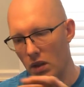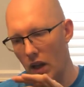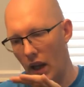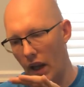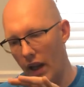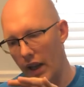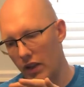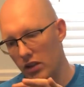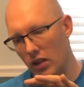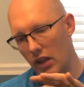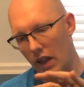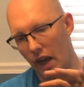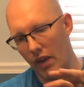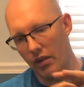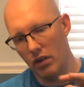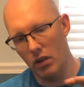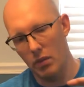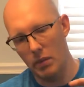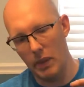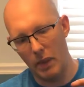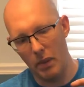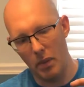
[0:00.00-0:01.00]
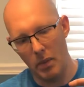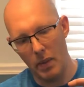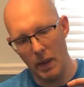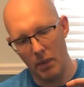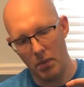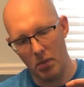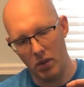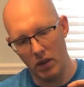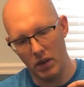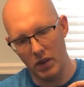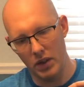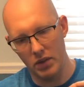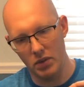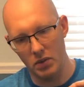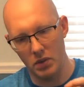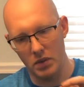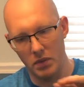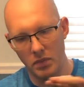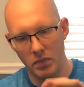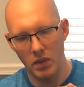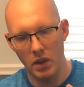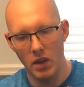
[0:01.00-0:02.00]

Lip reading: I actually have a little baby pepper on this one.